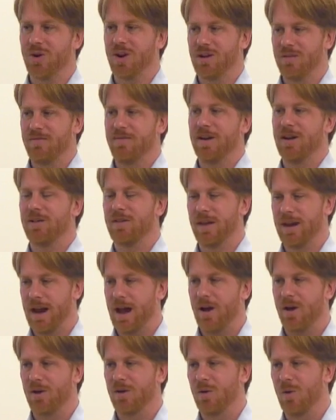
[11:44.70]
try to figure that
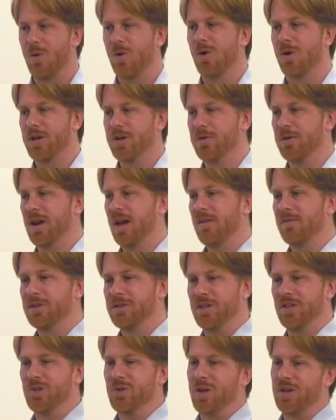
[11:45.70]
out, or you can have a
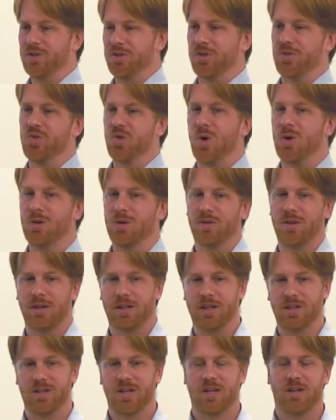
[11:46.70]
centralized controller
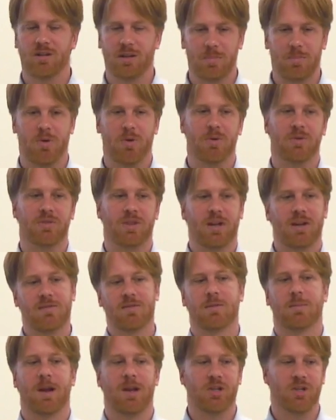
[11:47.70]
that continually pulls that
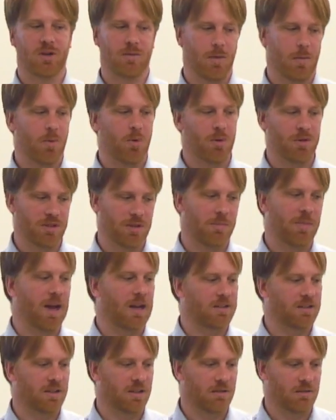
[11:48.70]
information and reports it
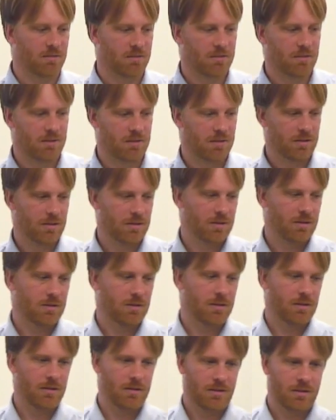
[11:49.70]
back to you.
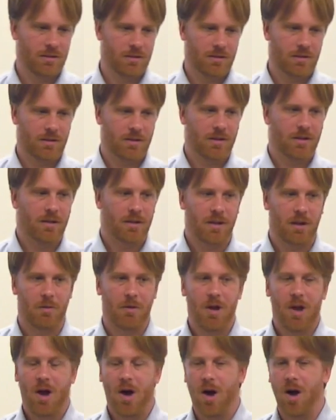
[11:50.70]
Uh, you
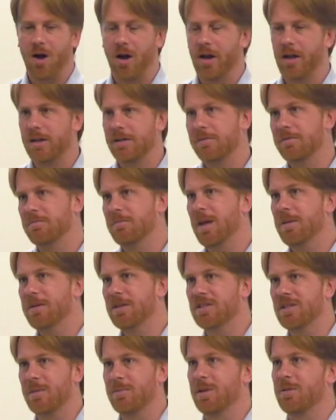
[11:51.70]
know, uh,
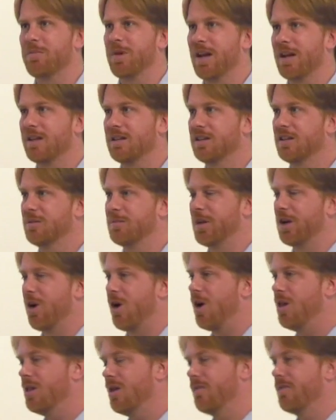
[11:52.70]
maybe stepping back a little bit,
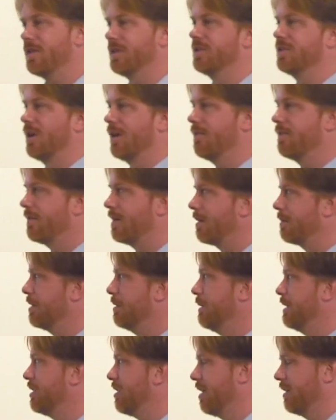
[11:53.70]
all of the stuff that I'm
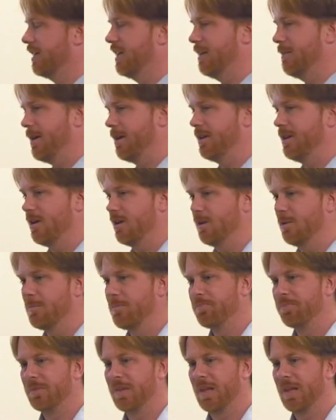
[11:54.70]
going to be talking about here,